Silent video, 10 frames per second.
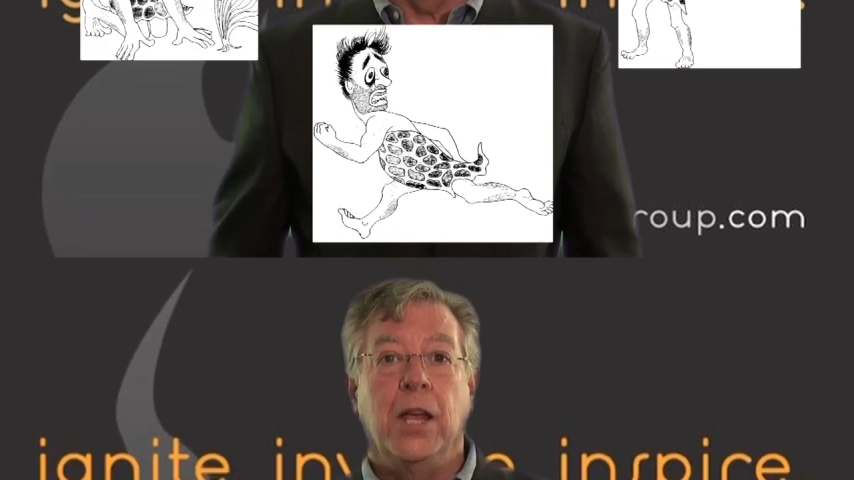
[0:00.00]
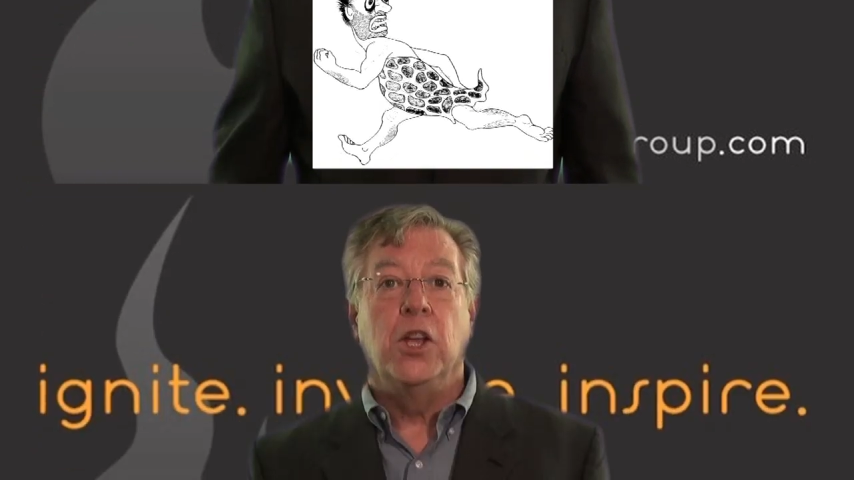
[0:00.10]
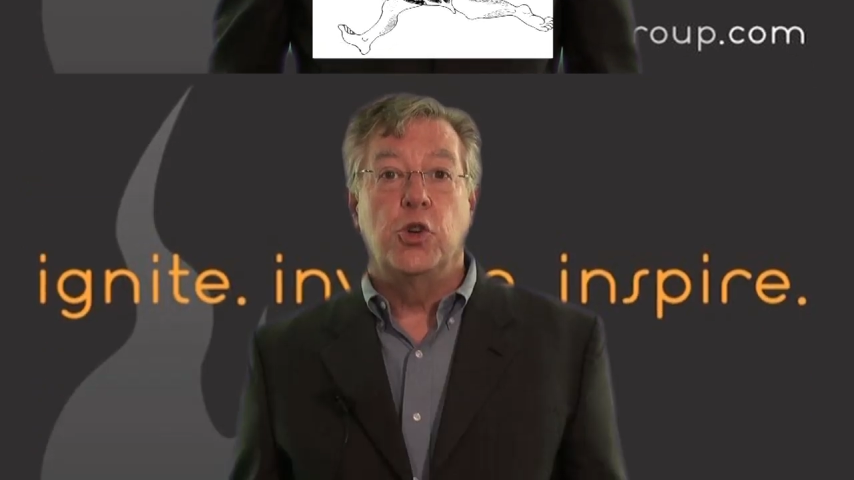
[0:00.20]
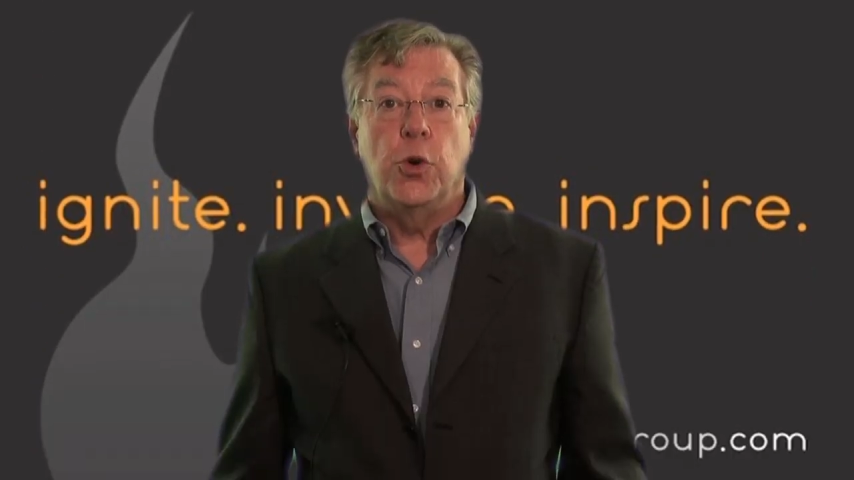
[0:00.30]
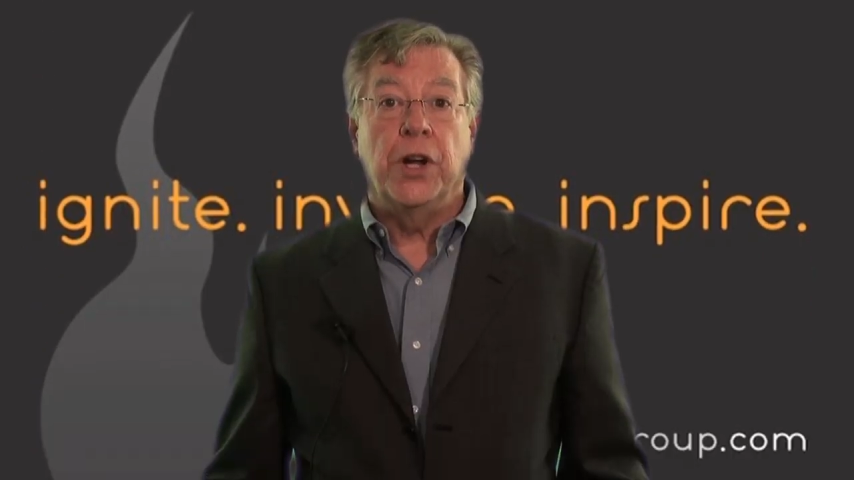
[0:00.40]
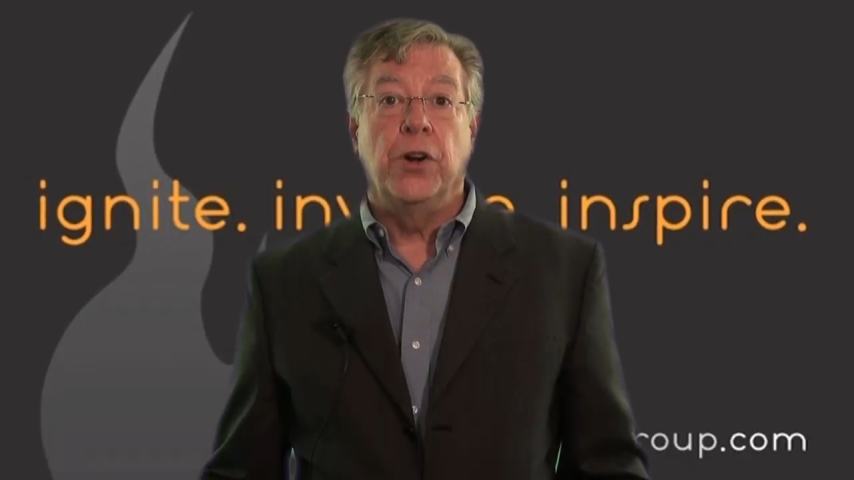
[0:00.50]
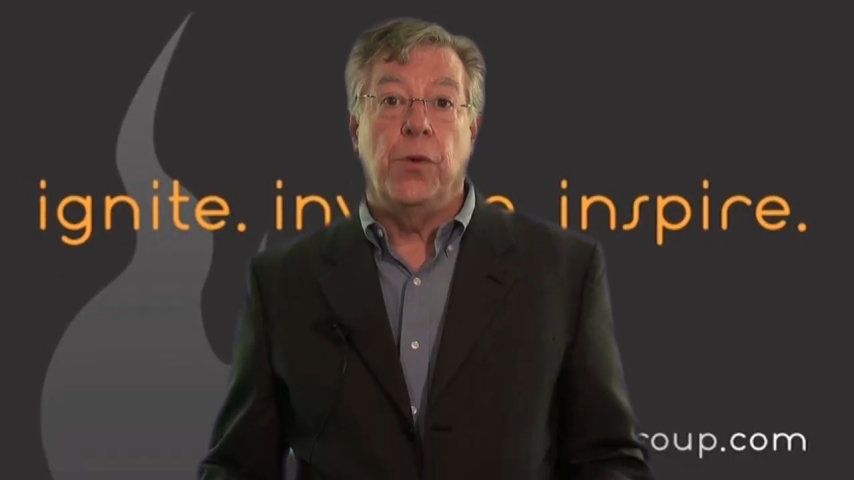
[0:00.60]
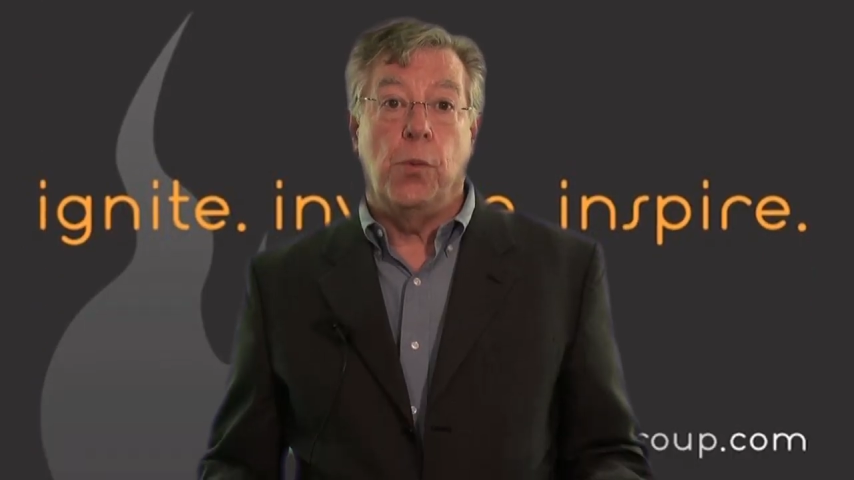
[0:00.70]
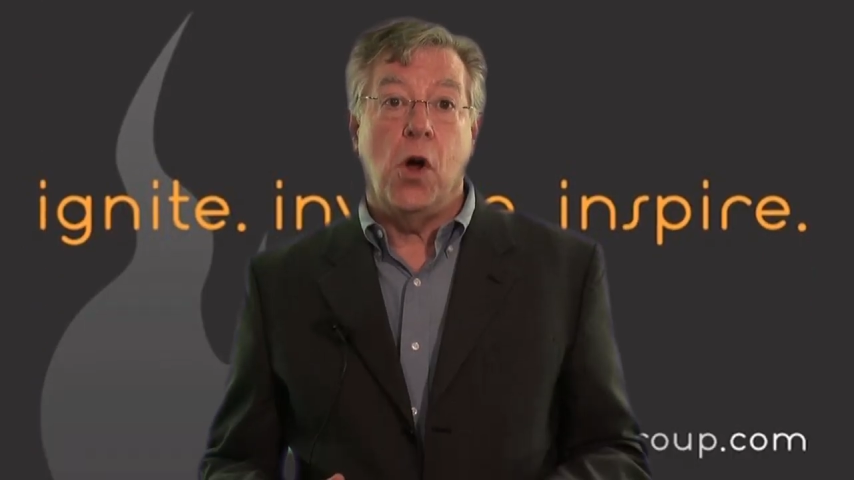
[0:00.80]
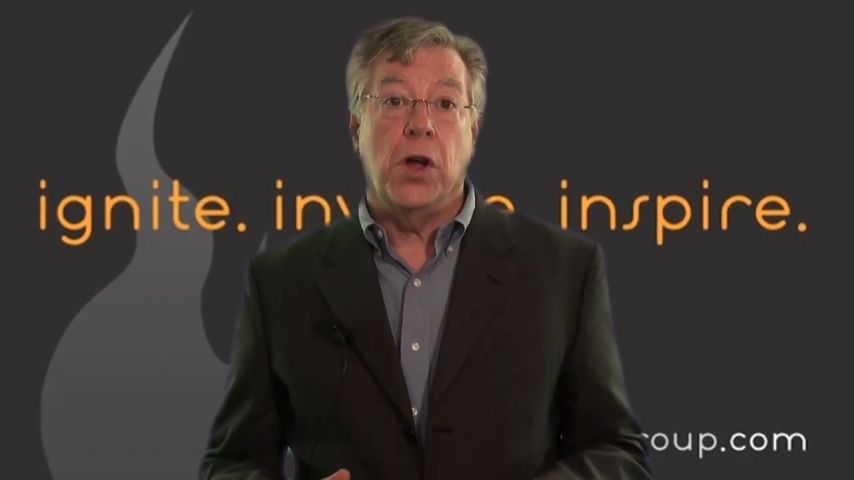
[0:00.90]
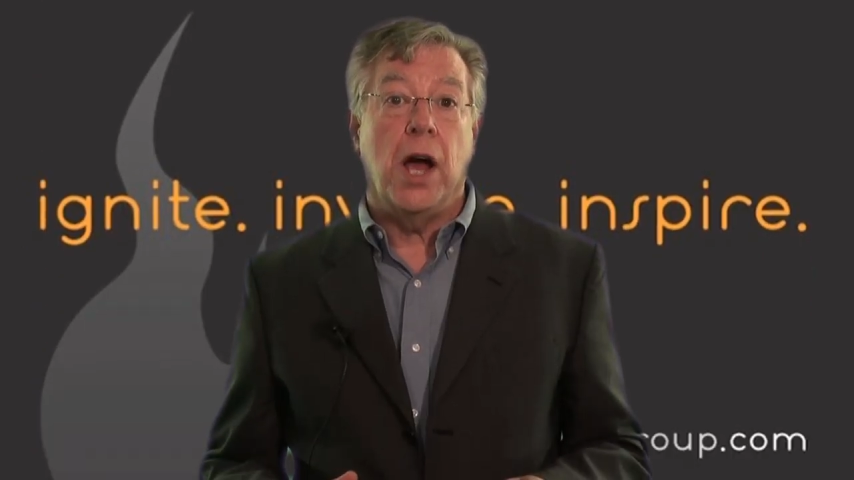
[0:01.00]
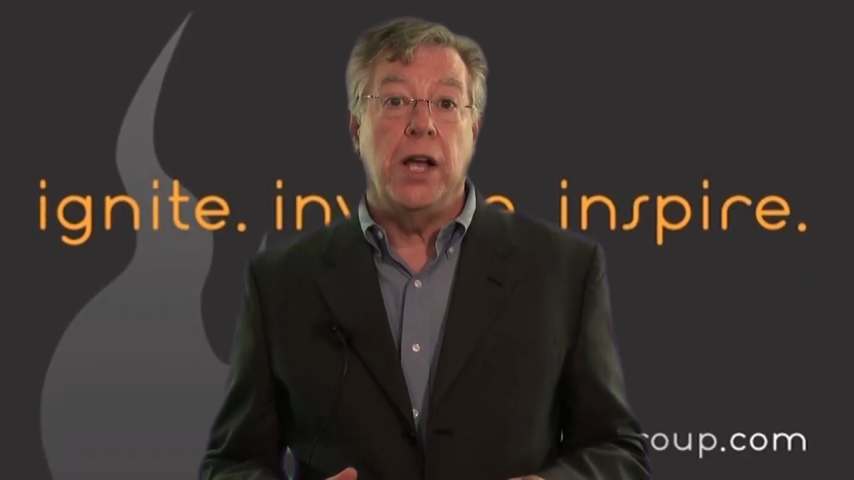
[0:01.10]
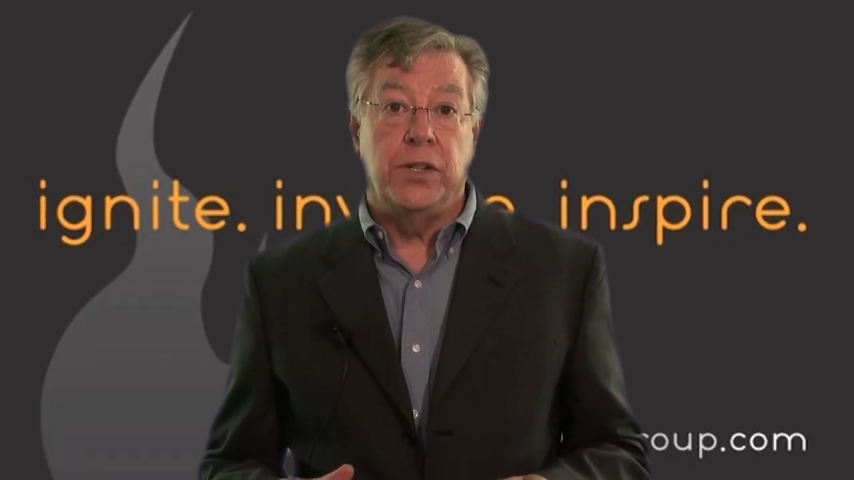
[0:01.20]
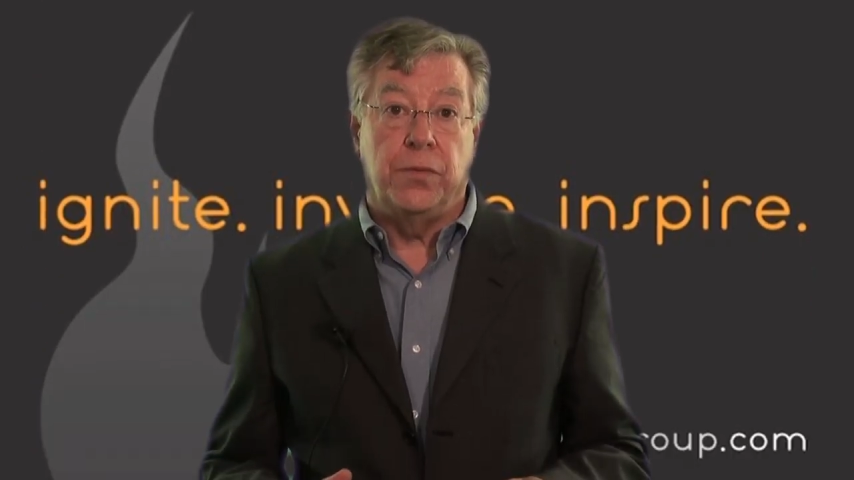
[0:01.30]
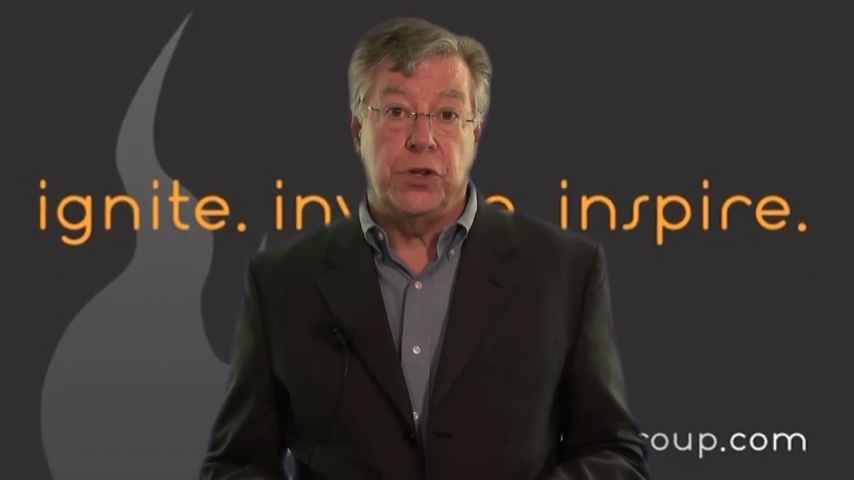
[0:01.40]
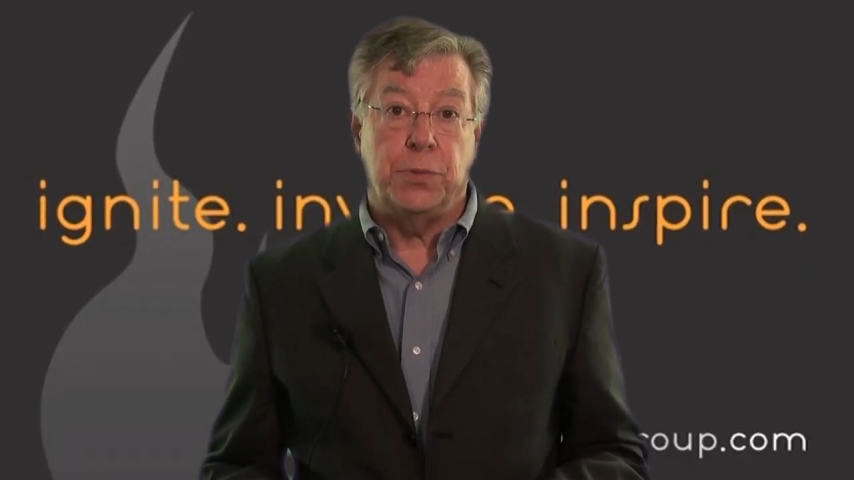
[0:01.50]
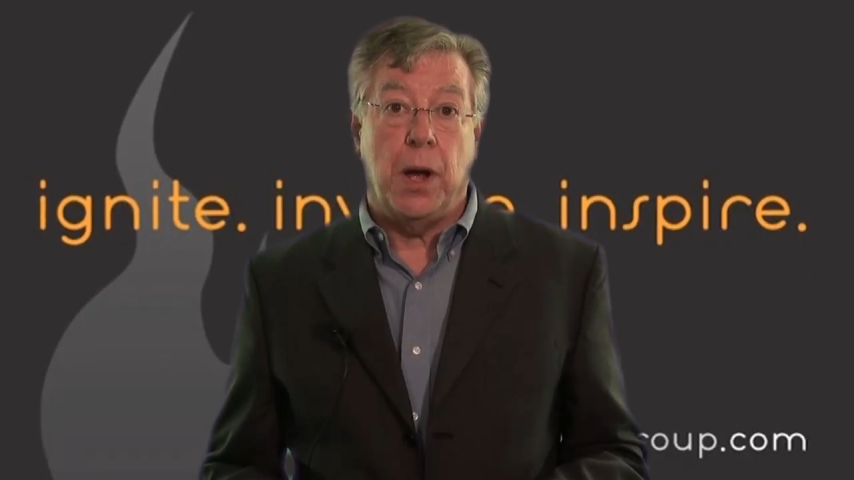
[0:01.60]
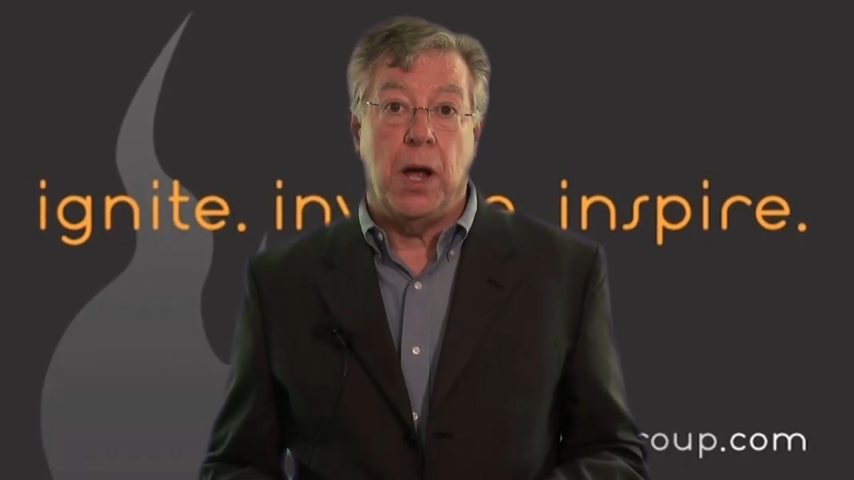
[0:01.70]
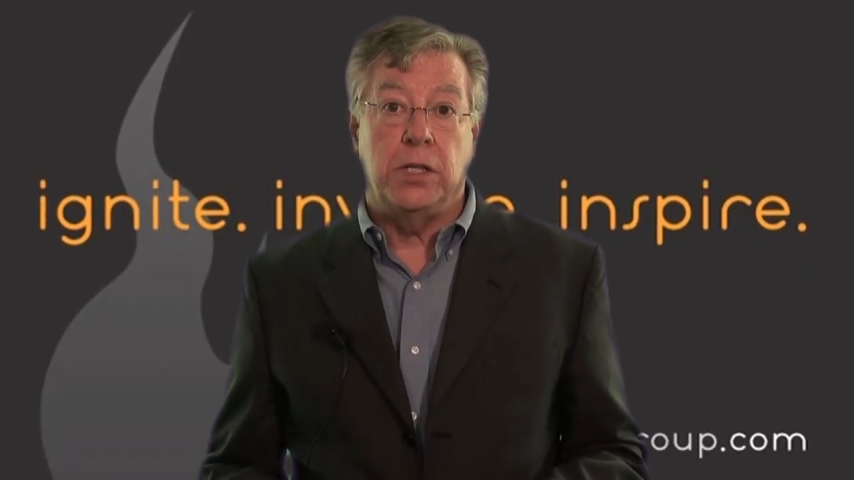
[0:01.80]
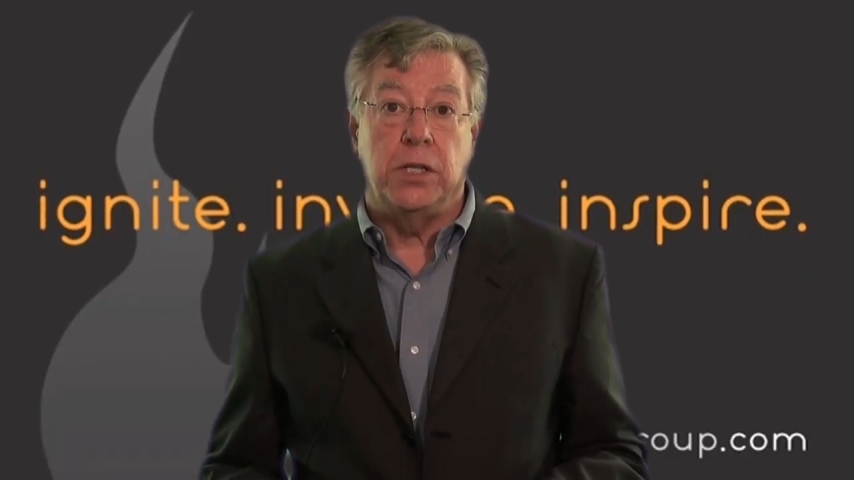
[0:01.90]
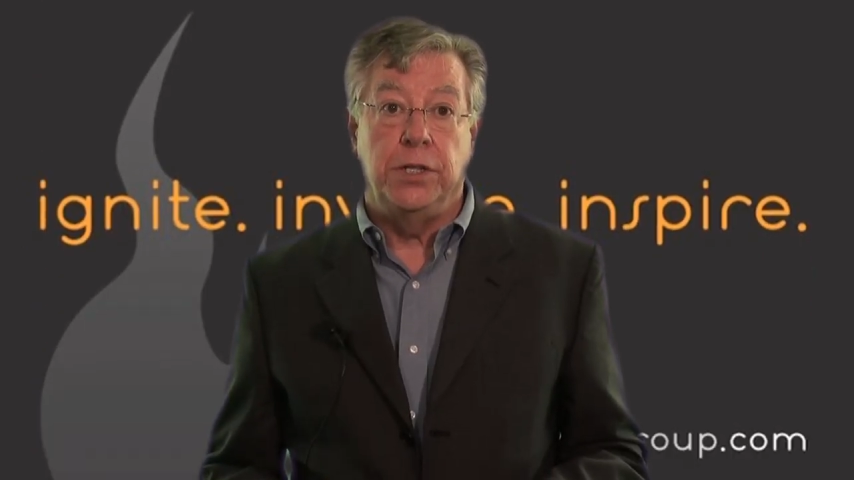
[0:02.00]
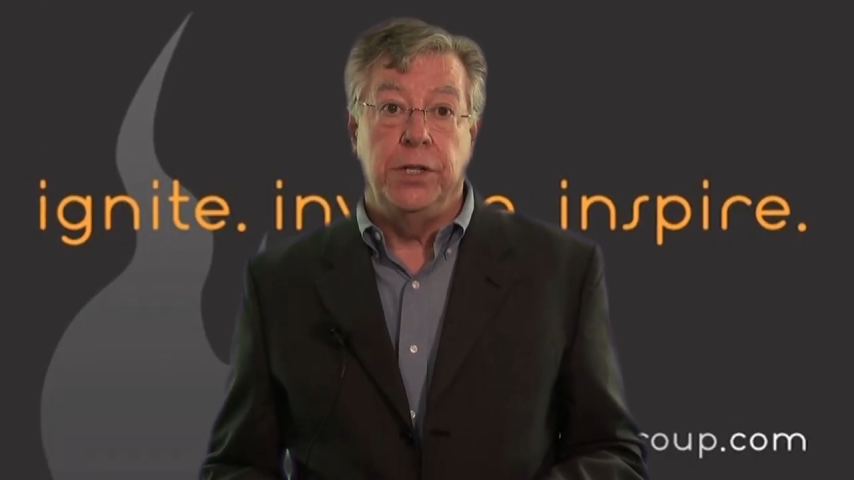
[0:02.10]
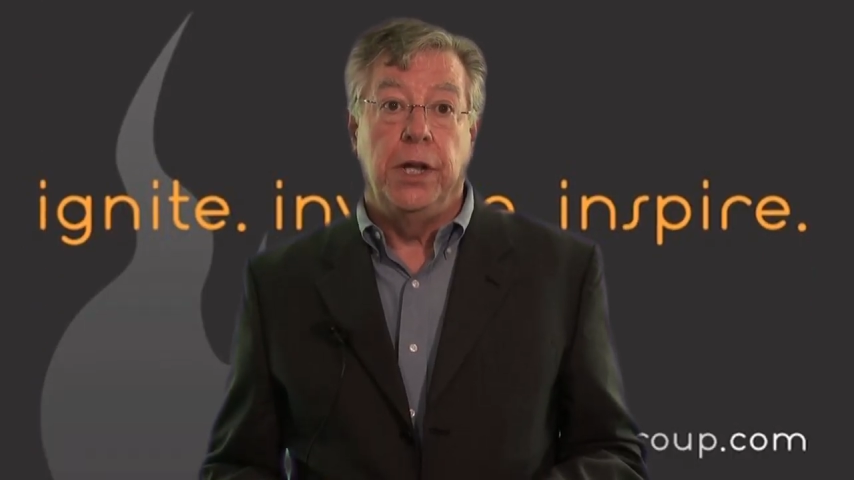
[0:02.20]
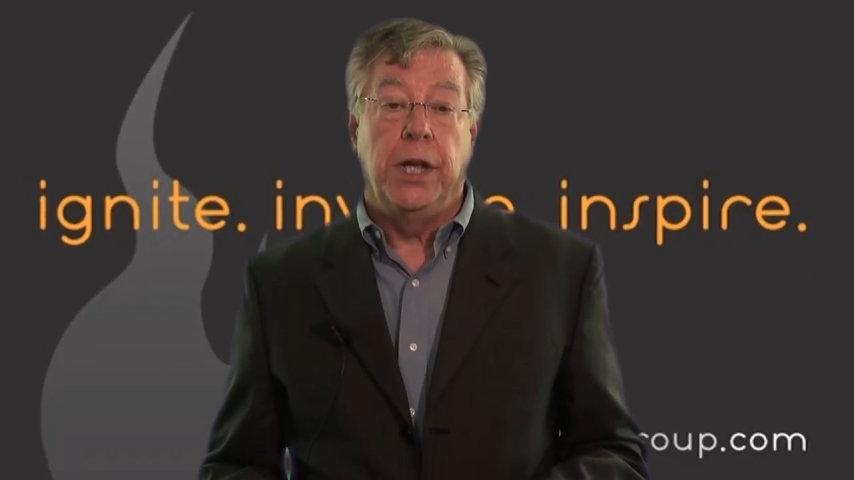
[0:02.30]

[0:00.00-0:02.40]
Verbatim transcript: Trigger the wrong kinds of responses,